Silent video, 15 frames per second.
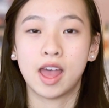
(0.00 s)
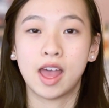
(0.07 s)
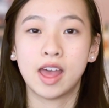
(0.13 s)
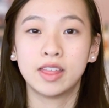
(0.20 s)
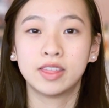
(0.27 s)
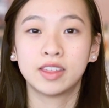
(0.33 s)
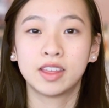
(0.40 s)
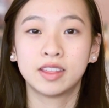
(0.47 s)

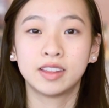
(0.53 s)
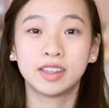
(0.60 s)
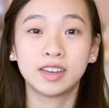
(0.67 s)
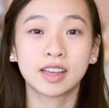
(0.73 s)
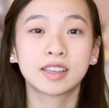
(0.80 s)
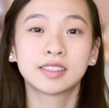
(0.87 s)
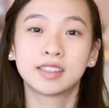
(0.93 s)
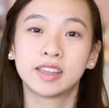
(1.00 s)
And then the
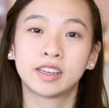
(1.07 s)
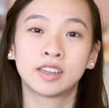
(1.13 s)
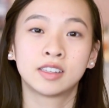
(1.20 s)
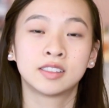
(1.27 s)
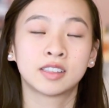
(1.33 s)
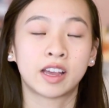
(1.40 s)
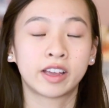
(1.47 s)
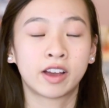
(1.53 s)
next
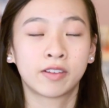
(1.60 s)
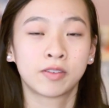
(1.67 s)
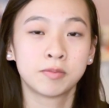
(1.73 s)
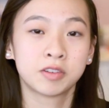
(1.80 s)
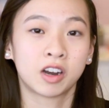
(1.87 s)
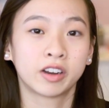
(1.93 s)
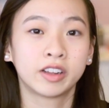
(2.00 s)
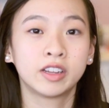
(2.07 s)
things I got
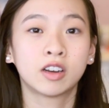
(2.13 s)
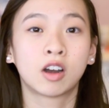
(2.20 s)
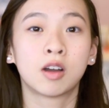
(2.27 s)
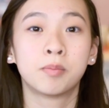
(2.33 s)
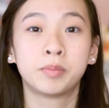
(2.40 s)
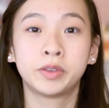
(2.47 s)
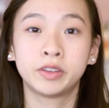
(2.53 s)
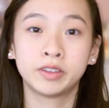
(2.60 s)
from Target
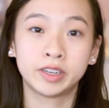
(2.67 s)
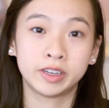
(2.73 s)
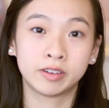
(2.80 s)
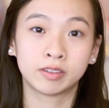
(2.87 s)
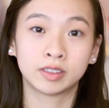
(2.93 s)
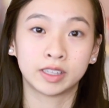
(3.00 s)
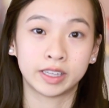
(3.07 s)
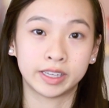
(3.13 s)
are beauty
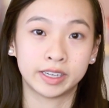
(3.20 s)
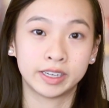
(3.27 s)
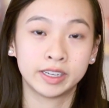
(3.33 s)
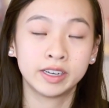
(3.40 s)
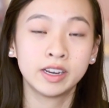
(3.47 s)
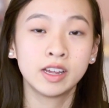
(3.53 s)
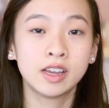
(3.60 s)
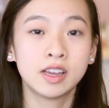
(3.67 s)

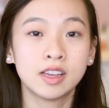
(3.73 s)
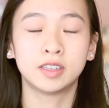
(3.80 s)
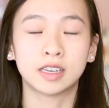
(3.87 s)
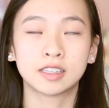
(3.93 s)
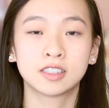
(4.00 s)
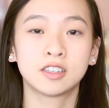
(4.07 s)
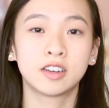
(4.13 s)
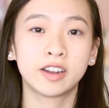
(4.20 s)
related.
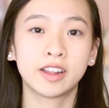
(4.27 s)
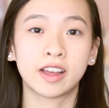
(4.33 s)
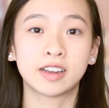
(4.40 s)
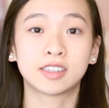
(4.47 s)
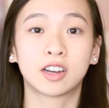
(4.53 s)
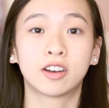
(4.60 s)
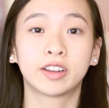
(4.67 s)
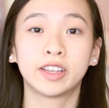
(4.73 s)
Yesterday
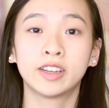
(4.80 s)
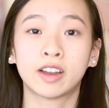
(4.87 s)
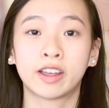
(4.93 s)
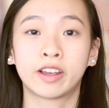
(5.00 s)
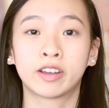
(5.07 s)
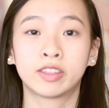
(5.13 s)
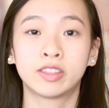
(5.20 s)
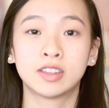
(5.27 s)
at Target
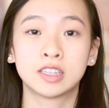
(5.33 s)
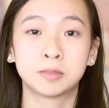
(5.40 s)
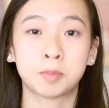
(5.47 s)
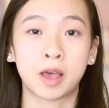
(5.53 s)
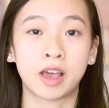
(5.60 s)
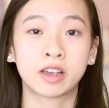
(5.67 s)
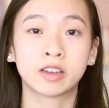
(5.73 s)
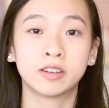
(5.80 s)
I got this
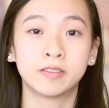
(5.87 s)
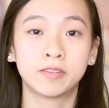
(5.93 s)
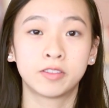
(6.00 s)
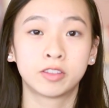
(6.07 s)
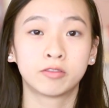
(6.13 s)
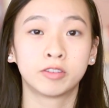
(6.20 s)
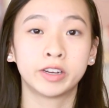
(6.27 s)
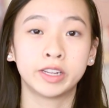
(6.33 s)
pack of
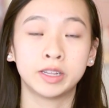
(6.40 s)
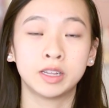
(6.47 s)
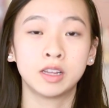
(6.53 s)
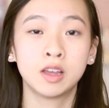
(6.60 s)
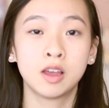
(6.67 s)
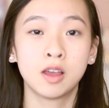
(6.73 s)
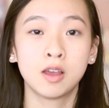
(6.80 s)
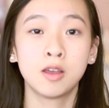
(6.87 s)

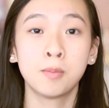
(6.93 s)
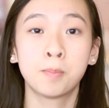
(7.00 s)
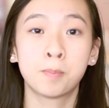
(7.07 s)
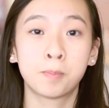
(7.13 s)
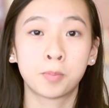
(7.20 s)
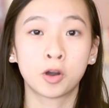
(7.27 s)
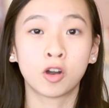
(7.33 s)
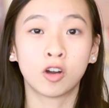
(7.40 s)
three
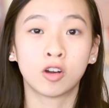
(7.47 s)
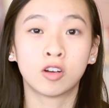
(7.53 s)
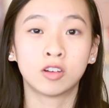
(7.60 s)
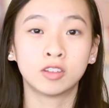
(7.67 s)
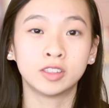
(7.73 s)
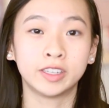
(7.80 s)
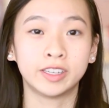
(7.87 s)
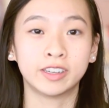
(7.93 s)

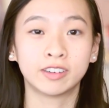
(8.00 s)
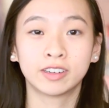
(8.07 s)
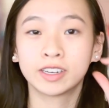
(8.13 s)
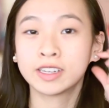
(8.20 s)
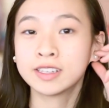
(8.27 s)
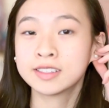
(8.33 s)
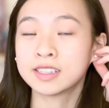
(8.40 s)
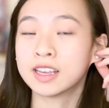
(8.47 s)
pearl
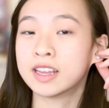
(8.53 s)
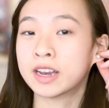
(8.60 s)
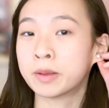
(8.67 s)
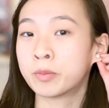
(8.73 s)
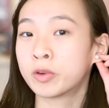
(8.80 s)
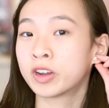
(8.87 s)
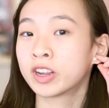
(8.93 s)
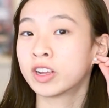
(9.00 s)
earrings, and
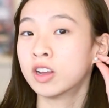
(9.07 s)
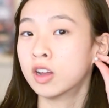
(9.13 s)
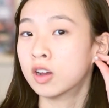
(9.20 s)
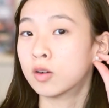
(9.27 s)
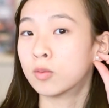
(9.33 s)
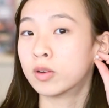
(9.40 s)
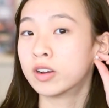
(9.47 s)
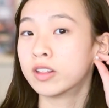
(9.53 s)
I'm wearing
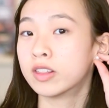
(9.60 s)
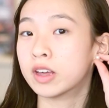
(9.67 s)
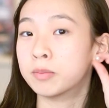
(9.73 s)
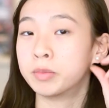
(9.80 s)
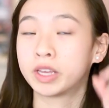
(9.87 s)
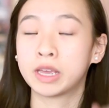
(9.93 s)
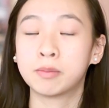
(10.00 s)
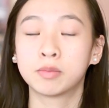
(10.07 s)
one of
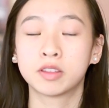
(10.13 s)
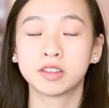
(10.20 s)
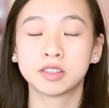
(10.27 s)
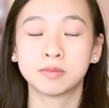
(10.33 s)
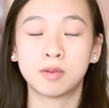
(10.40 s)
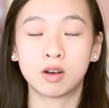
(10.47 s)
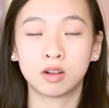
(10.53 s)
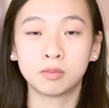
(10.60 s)
them. It came with a
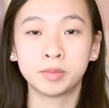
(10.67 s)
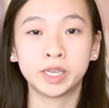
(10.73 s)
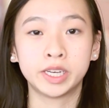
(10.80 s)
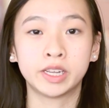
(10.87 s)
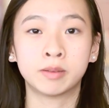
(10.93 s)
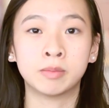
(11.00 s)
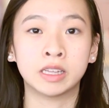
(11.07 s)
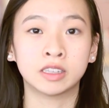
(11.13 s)
small,
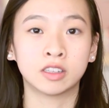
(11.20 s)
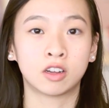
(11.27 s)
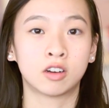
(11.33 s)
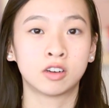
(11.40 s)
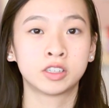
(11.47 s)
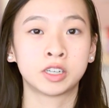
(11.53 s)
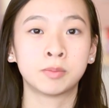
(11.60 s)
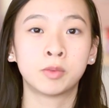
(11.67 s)
medium, and
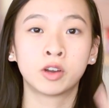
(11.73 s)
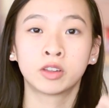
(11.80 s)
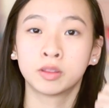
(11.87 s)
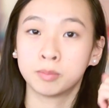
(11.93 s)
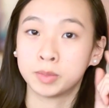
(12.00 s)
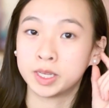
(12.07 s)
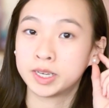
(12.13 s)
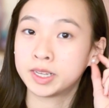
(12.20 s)
large. I'm wearing
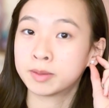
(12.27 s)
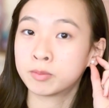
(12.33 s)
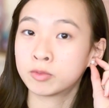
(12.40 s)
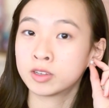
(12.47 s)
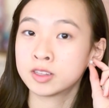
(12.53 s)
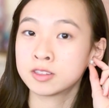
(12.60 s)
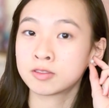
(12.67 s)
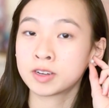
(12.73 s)
the medium
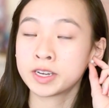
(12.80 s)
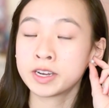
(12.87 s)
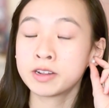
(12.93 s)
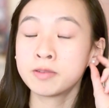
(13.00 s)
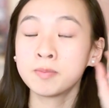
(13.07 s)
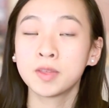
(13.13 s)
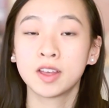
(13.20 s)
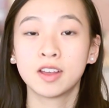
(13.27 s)
ones right
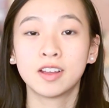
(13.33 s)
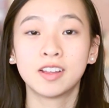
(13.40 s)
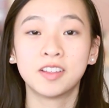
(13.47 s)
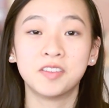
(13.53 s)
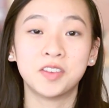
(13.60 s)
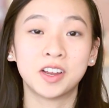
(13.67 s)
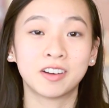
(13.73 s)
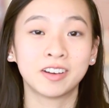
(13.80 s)
now.
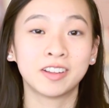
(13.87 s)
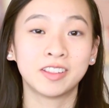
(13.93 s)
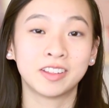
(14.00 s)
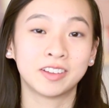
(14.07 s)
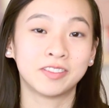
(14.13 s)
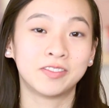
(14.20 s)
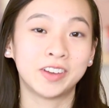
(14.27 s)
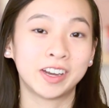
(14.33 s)
Very,
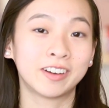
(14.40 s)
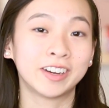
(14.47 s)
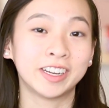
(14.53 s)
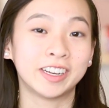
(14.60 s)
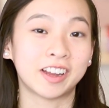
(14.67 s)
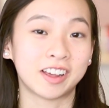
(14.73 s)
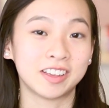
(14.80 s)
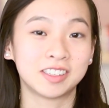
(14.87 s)
they're
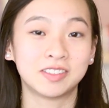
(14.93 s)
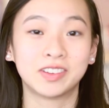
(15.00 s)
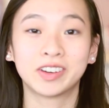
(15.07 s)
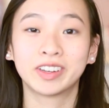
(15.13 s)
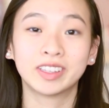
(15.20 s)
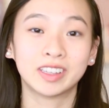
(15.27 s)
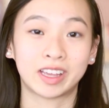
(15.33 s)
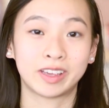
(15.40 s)
very nice,
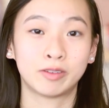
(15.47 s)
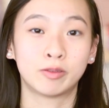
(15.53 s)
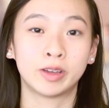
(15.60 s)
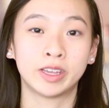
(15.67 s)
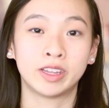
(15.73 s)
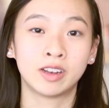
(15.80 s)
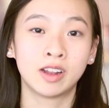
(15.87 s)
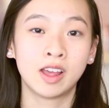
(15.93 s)
very
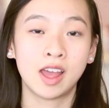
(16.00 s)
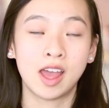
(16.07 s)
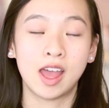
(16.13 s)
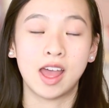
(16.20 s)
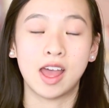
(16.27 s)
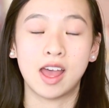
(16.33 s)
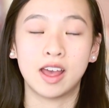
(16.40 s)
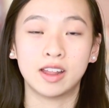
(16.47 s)
lightweight.
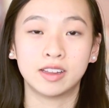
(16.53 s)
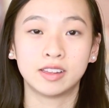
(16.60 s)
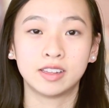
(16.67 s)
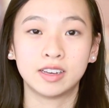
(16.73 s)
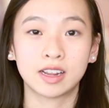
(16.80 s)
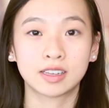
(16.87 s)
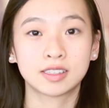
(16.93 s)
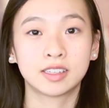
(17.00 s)
And
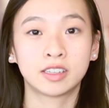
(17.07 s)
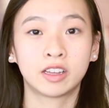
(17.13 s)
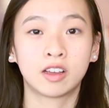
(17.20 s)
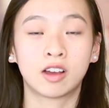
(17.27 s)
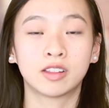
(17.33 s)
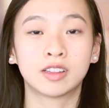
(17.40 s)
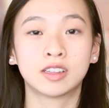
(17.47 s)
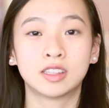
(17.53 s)
the next thing I
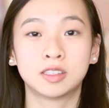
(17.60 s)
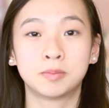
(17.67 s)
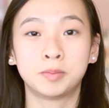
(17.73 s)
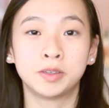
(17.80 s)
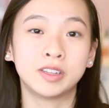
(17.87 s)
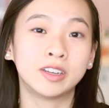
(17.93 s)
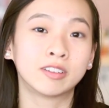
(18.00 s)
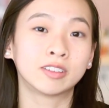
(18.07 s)
got that's
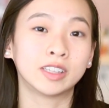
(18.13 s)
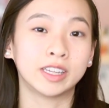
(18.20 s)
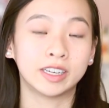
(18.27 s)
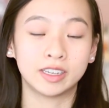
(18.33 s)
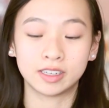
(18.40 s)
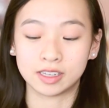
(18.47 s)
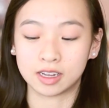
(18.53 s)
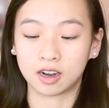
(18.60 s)
beauty
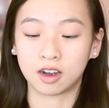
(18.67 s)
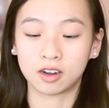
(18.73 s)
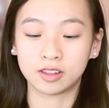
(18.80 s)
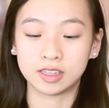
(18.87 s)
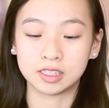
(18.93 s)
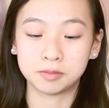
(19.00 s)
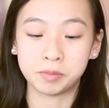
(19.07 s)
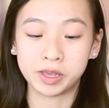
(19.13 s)
related
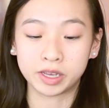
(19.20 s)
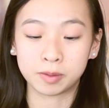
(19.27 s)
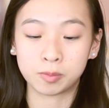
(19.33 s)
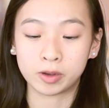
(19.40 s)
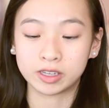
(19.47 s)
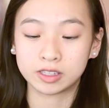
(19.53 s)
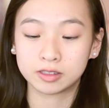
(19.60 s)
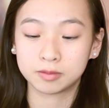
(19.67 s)
are these
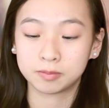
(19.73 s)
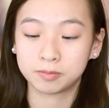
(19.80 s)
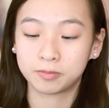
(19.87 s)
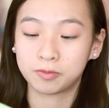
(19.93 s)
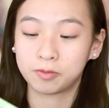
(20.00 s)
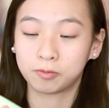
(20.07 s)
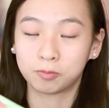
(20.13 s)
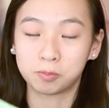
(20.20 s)
makeup wipes,
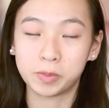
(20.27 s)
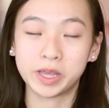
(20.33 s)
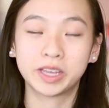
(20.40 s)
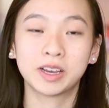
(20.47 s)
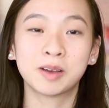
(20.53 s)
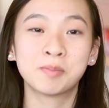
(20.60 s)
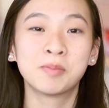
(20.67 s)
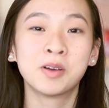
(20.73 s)

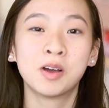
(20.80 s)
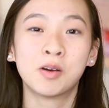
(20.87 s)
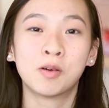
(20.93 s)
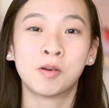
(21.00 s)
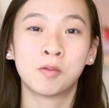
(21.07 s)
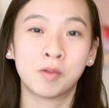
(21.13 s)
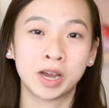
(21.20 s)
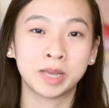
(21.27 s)
makeup
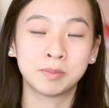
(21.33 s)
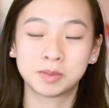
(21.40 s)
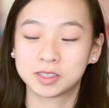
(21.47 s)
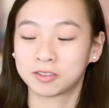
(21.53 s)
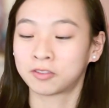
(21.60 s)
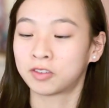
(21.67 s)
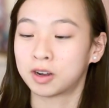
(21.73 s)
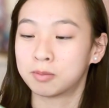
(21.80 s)

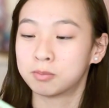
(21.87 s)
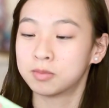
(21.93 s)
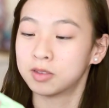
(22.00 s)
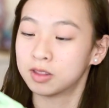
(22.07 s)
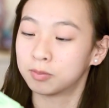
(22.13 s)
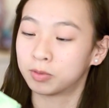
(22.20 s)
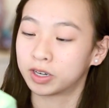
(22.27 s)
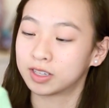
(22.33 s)
wipes
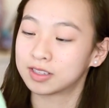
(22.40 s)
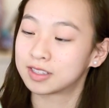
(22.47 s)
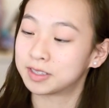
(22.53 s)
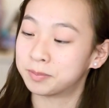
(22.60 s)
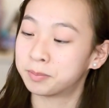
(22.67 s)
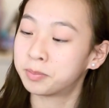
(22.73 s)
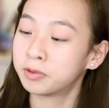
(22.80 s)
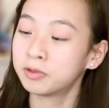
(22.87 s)
from the brand
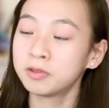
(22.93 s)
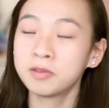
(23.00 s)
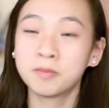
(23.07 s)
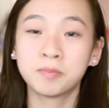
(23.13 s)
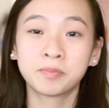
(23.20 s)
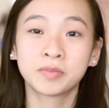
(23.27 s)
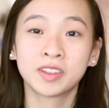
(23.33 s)
Simple.